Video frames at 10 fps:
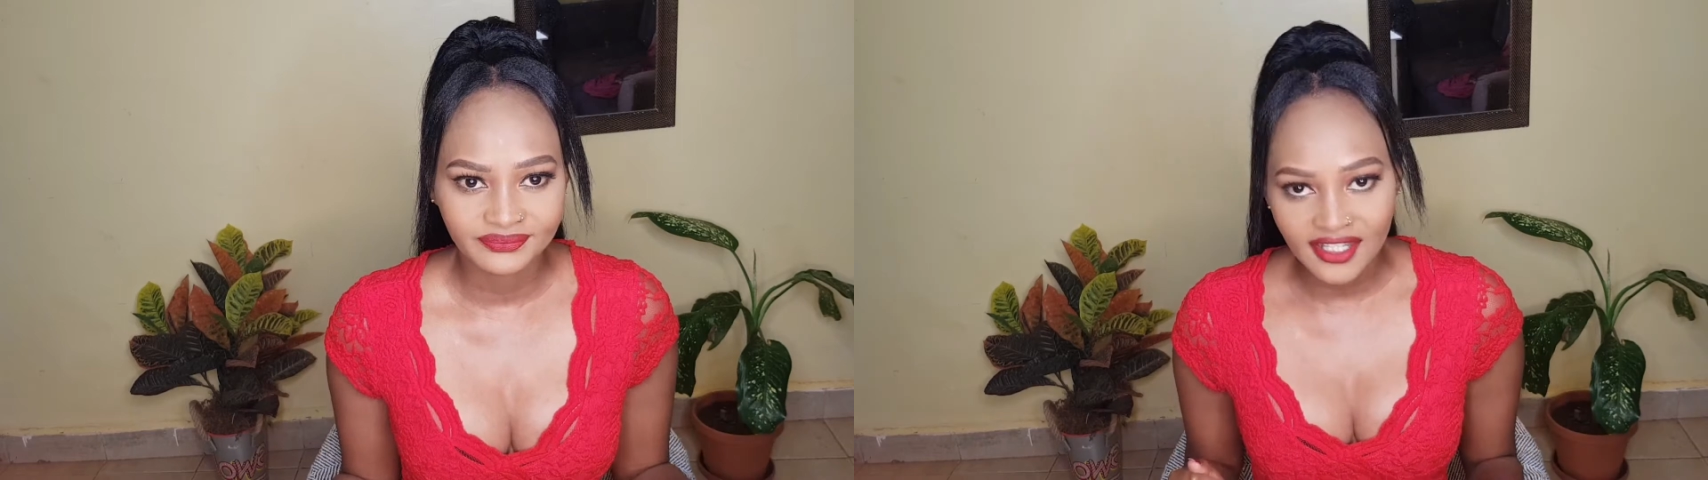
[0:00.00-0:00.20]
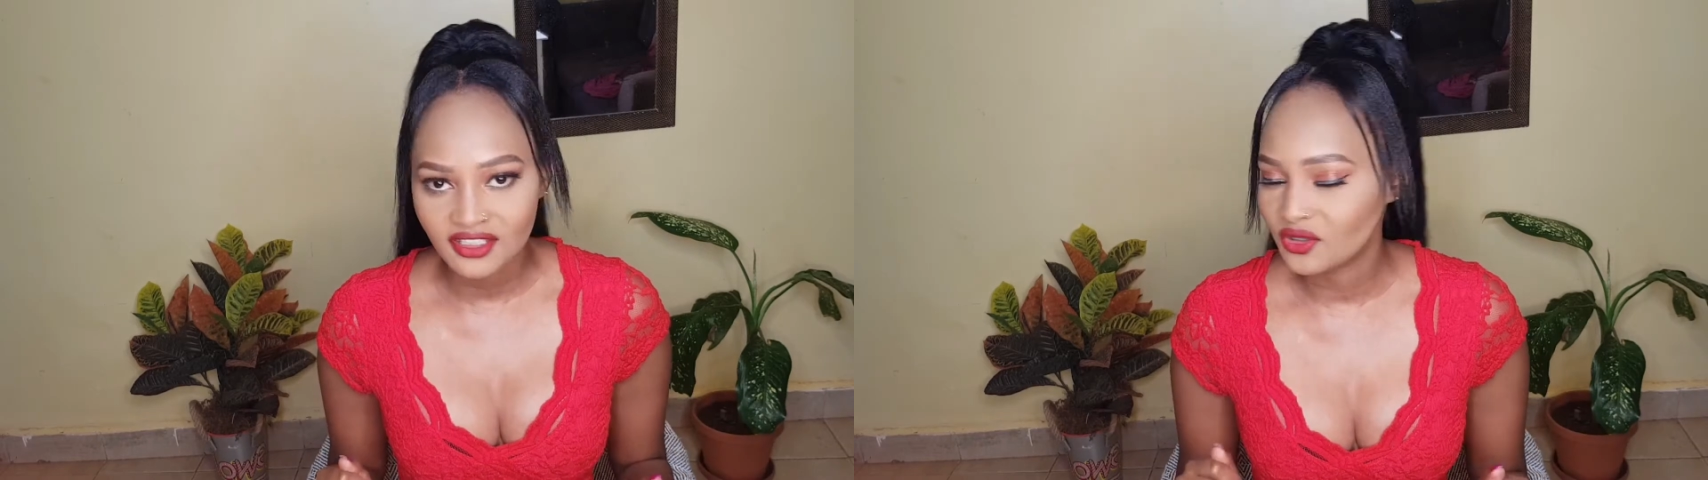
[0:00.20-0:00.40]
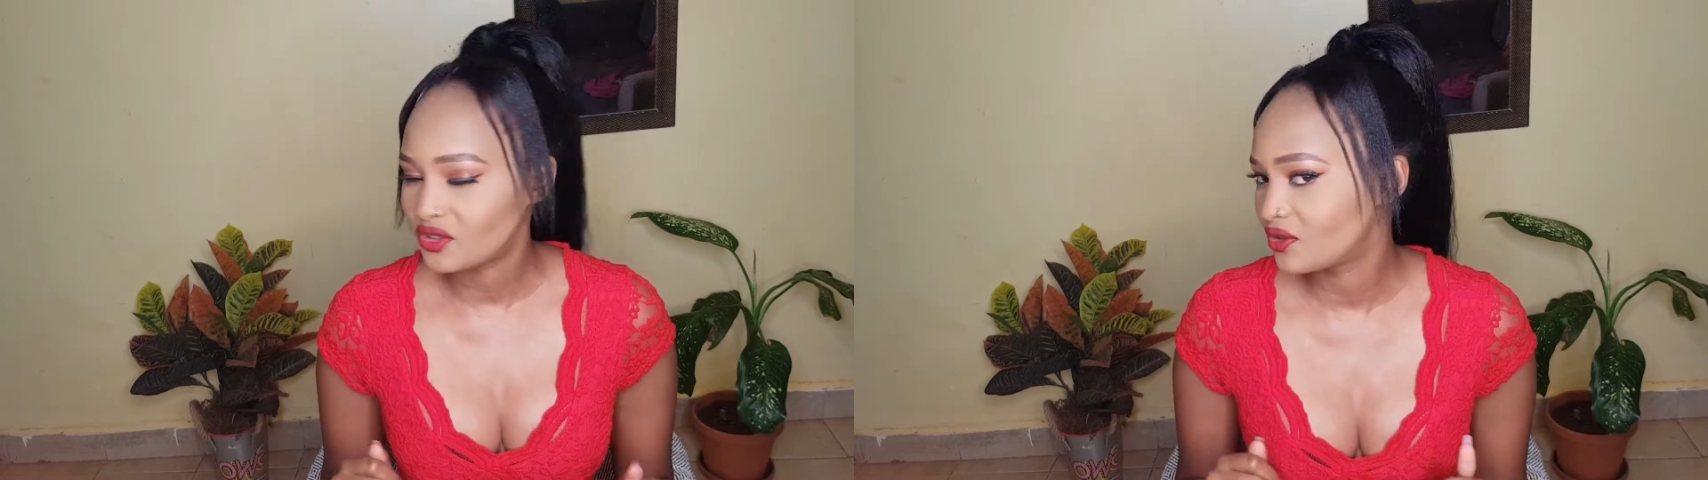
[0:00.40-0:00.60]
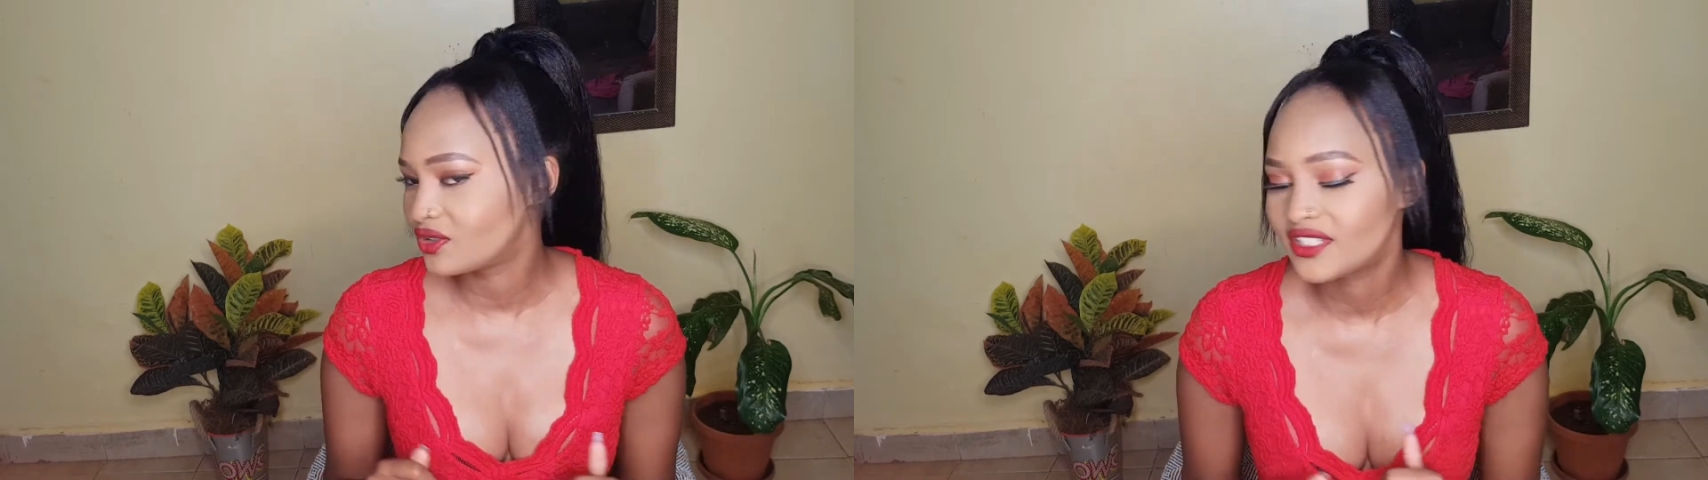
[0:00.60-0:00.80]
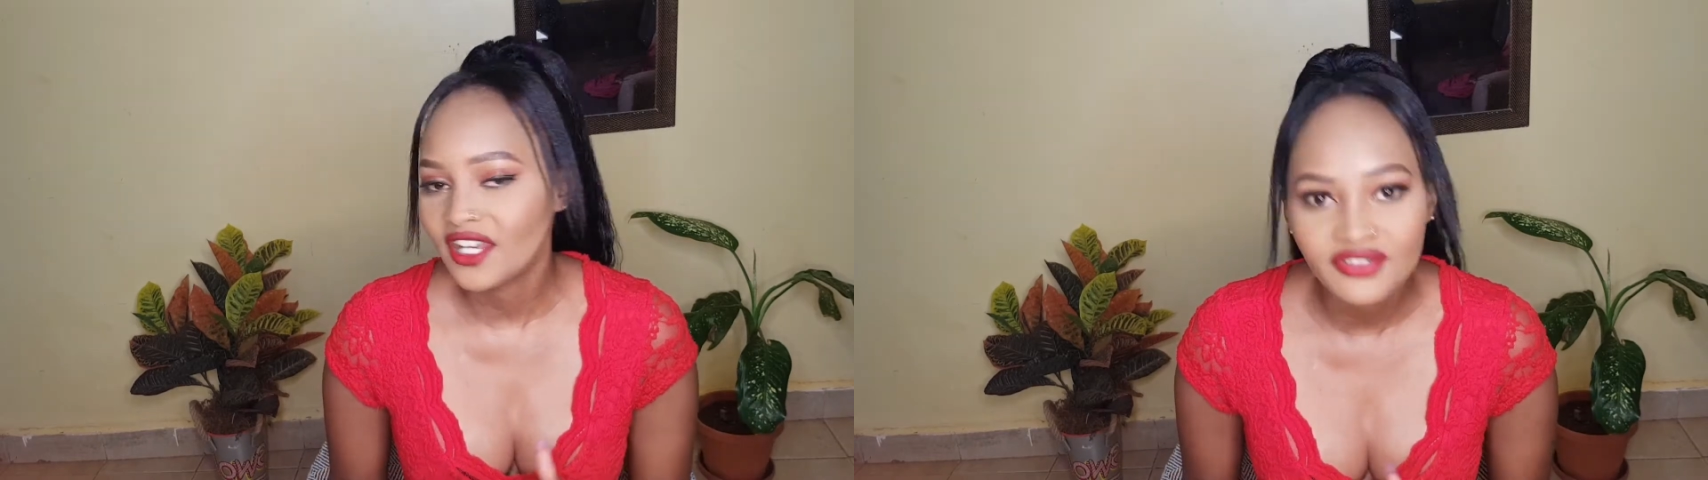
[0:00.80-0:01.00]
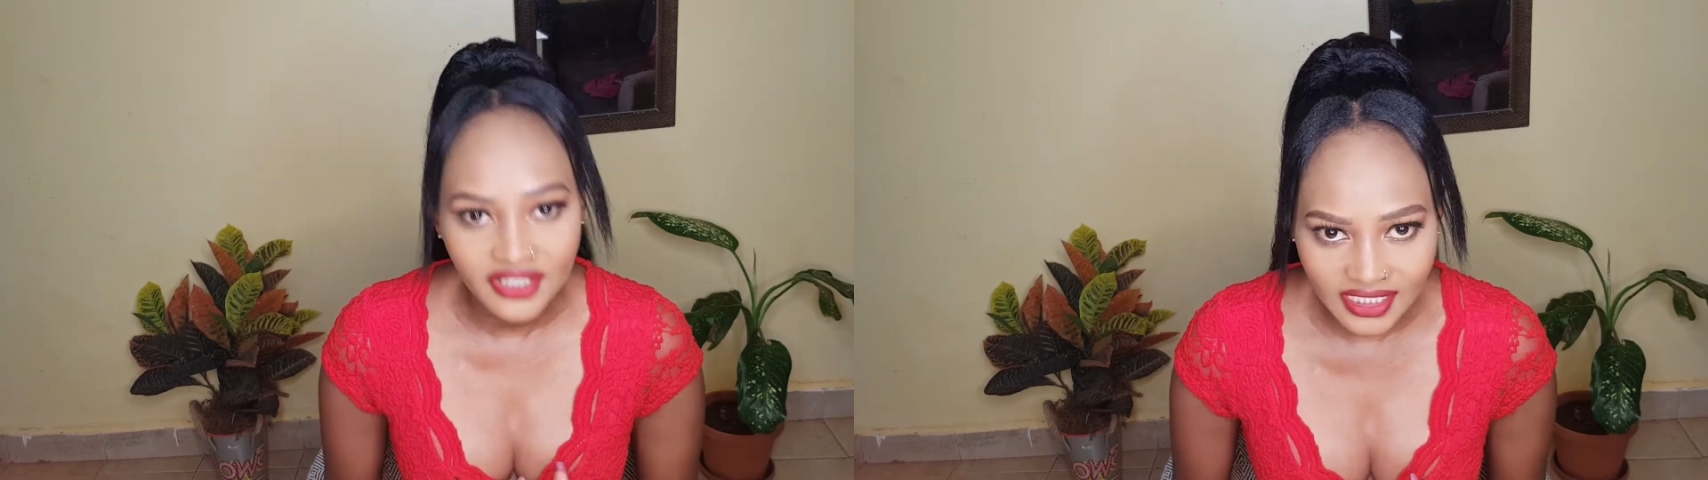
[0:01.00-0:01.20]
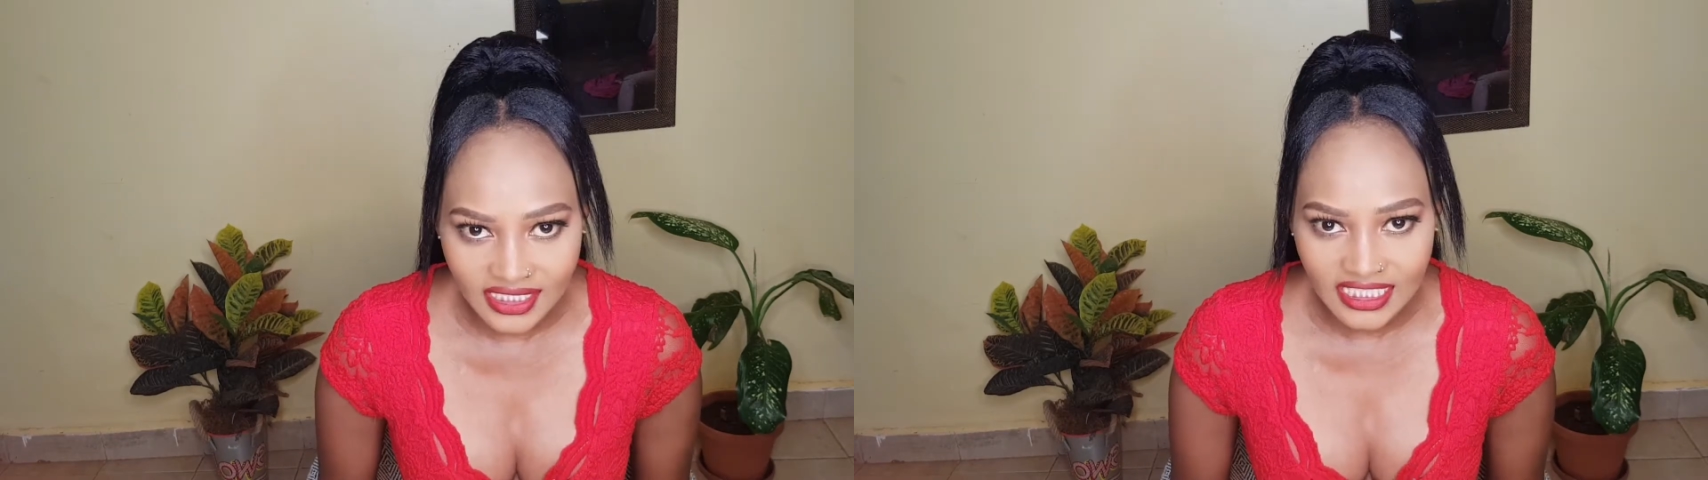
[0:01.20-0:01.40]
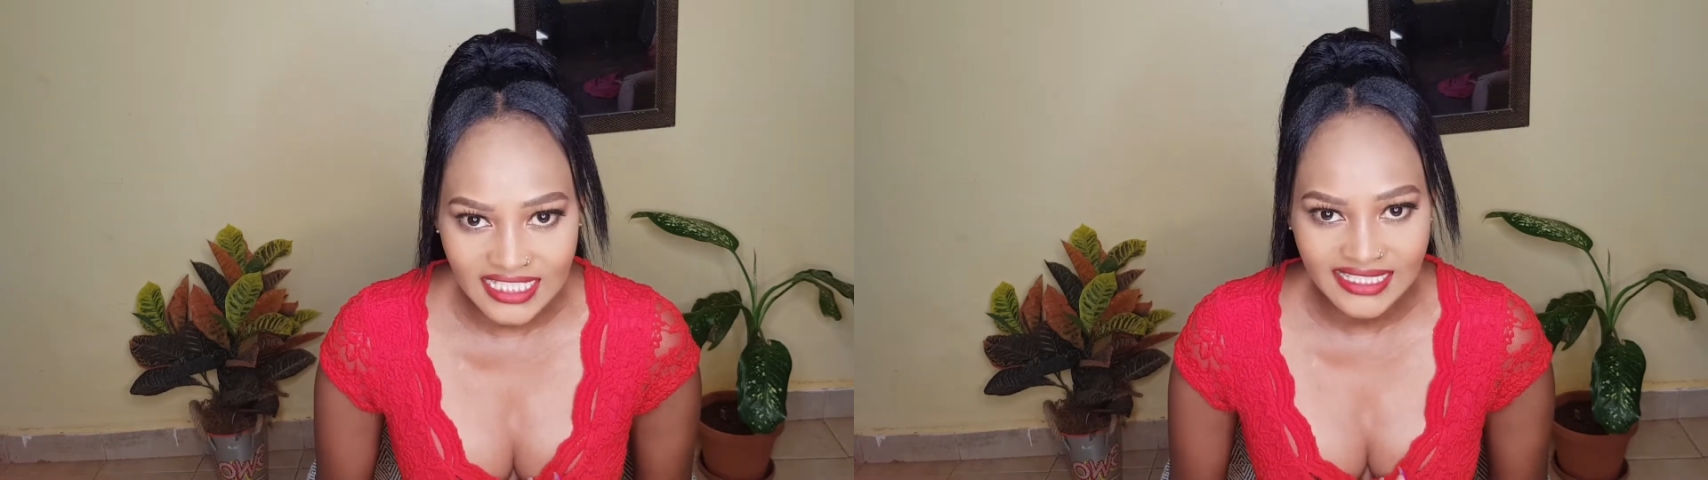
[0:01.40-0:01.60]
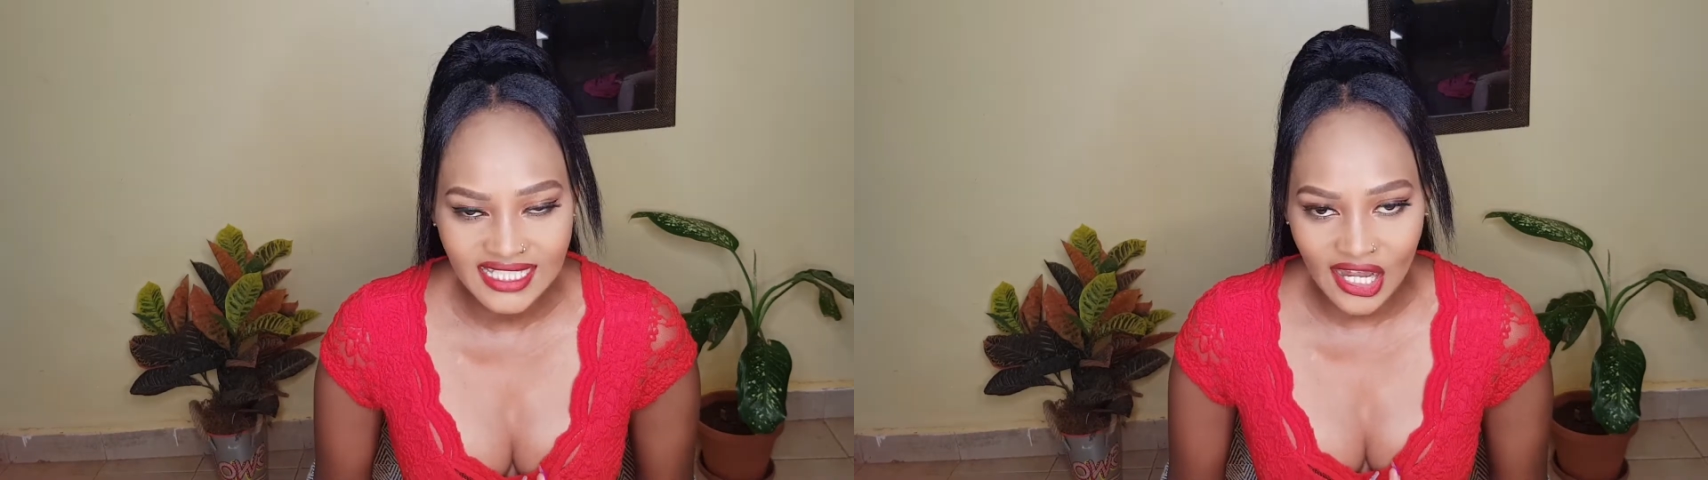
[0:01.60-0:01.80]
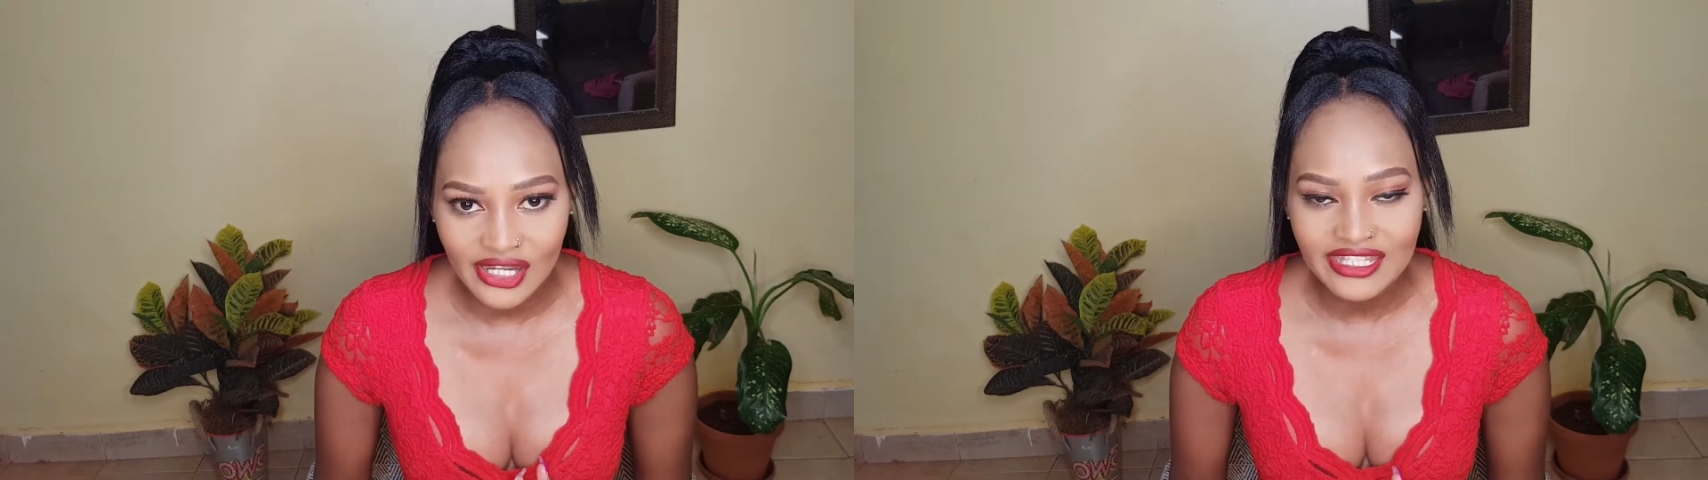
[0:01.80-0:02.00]
that you should definitely
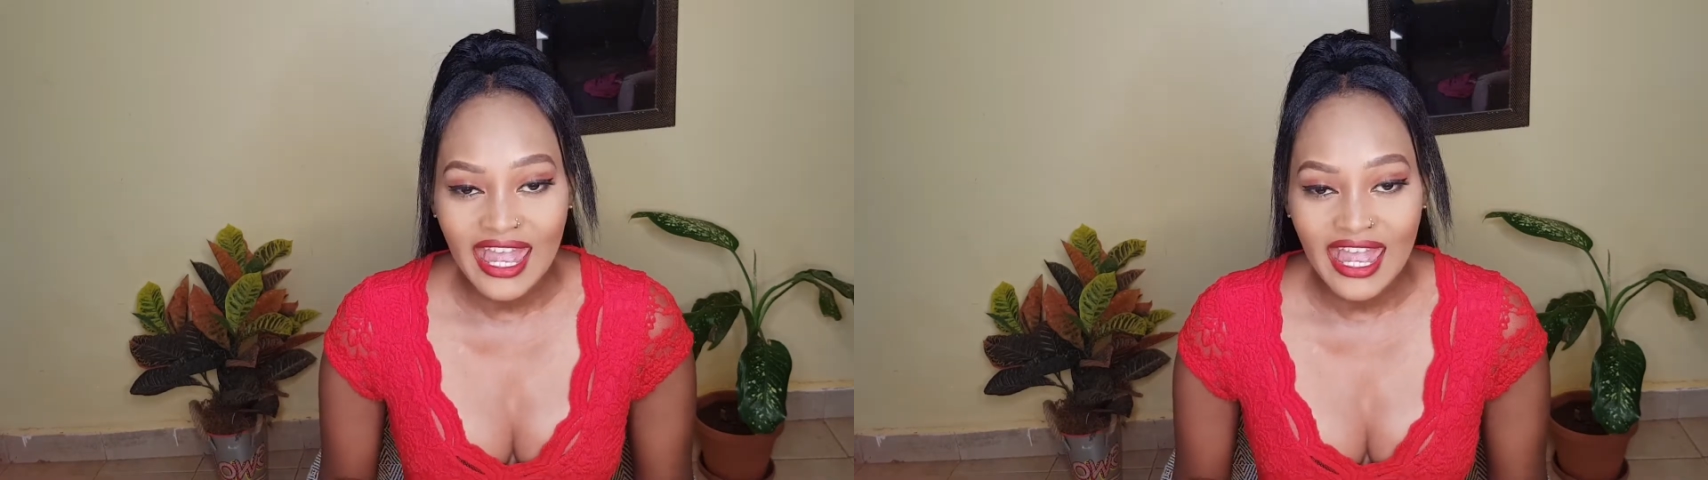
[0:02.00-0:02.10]
start,